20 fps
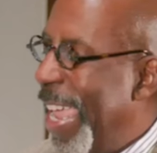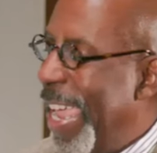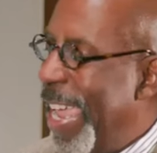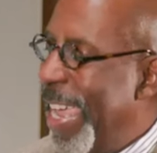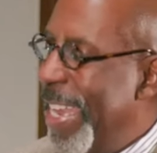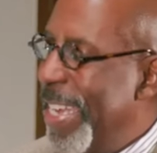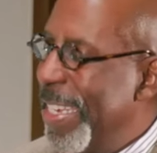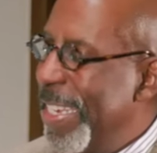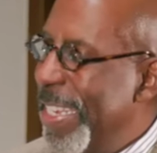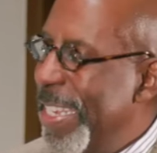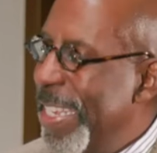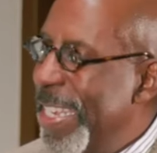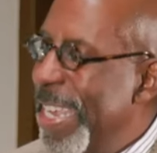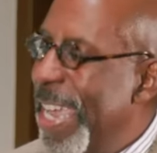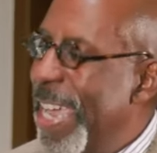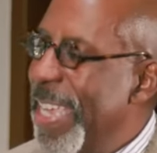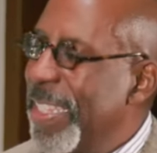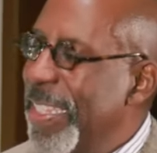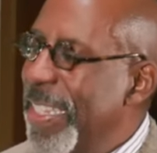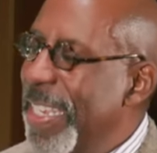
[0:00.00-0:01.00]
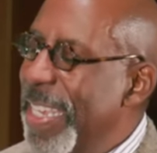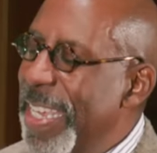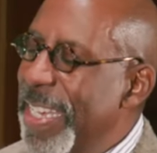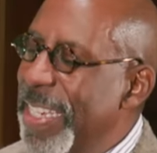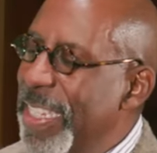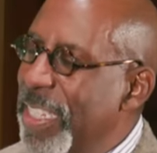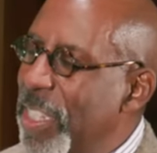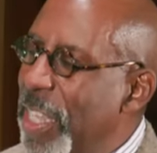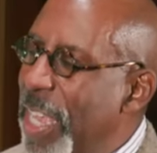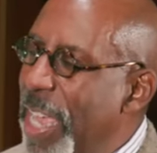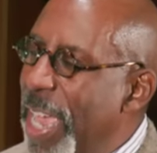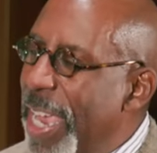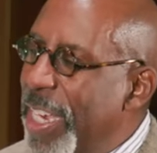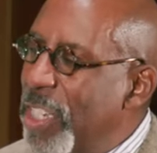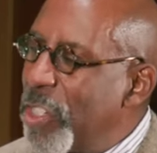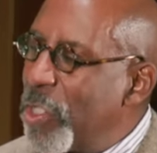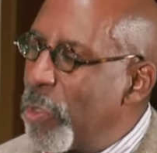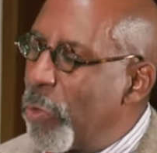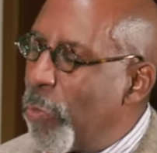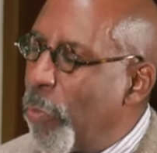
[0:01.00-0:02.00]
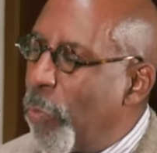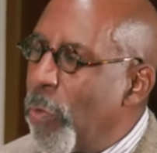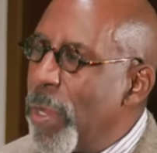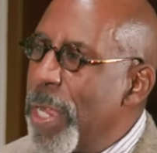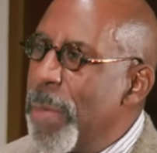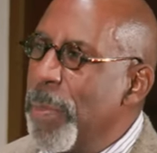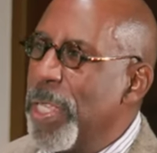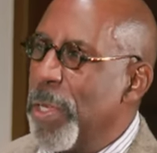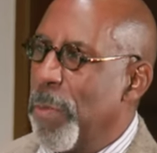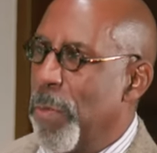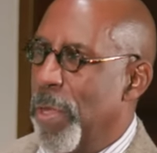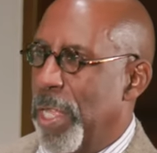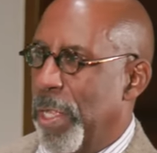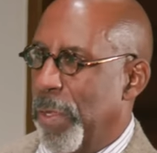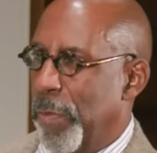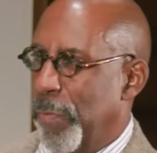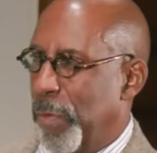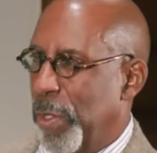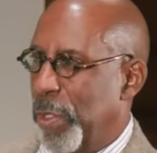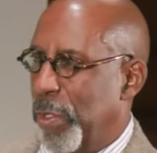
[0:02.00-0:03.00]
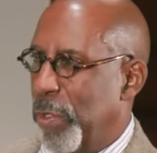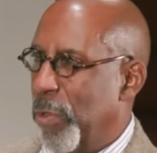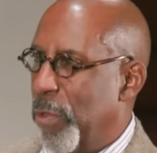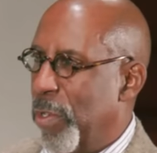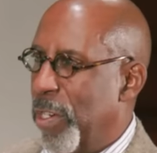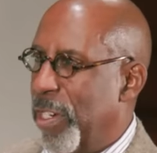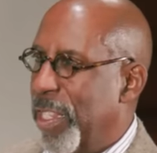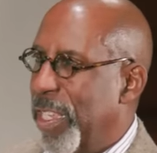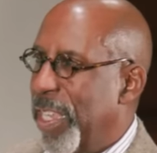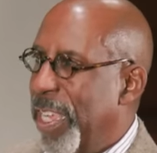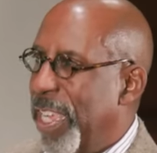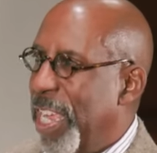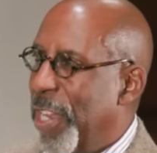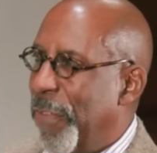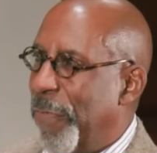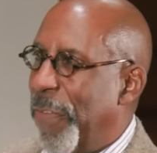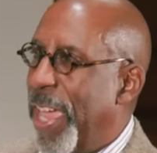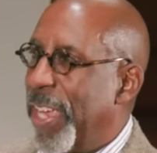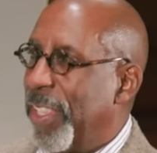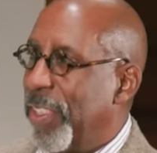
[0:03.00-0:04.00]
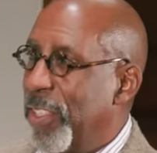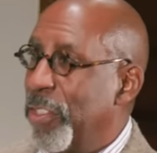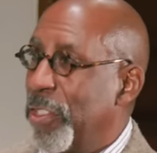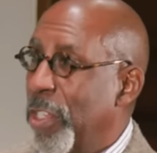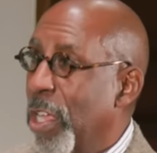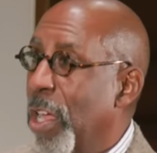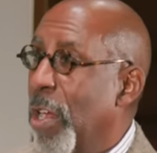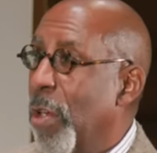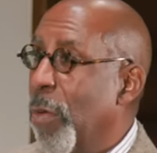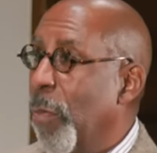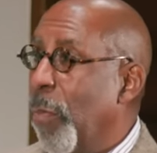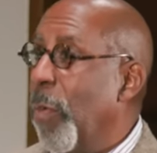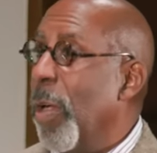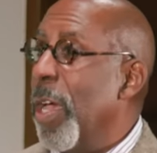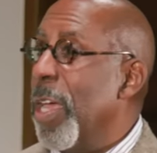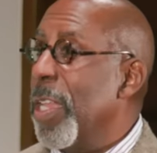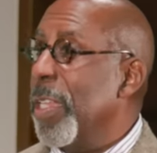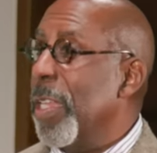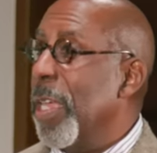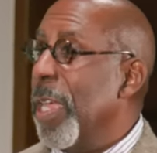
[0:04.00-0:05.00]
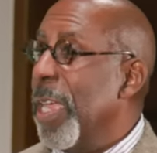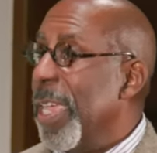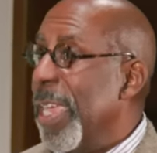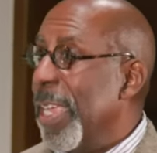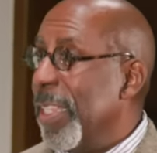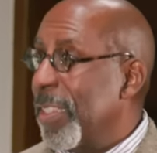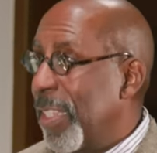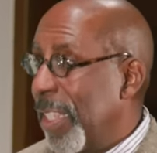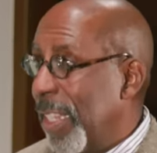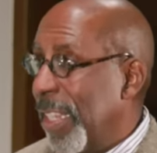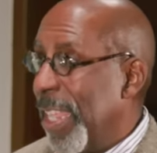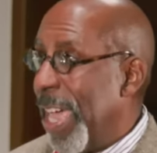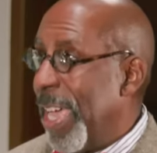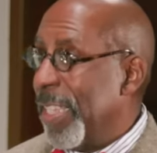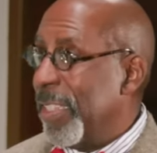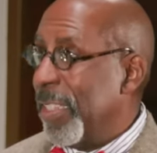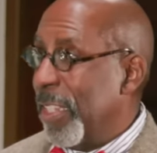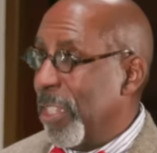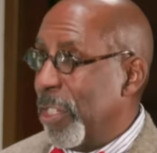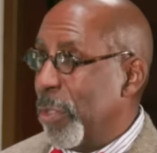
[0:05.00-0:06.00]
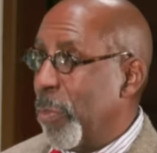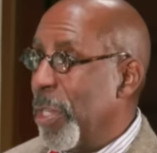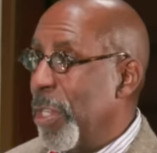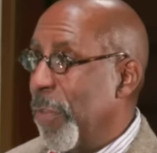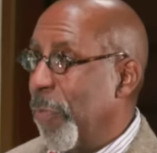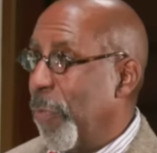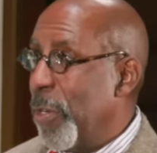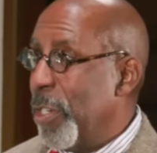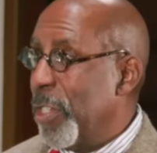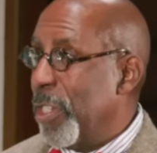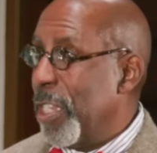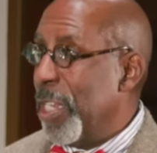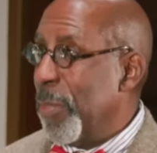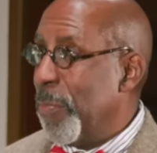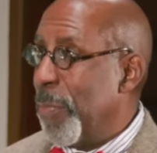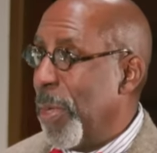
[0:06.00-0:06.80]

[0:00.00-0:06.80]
And yes, it is extremely well restored. In fact, this car won its class at the 2014